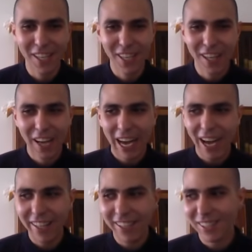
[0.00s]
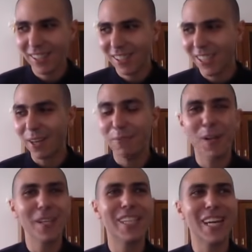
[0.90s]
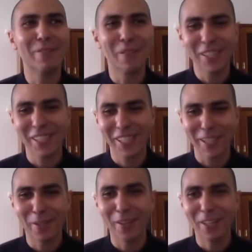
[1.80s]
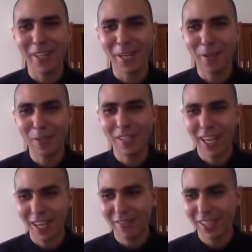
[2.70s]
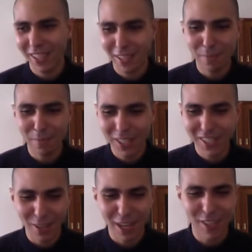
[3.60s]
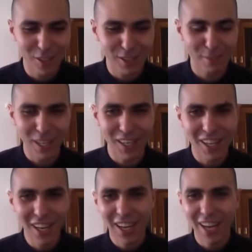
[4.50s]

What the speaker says: And thankfully that I couldn't have that liberty to actually speak,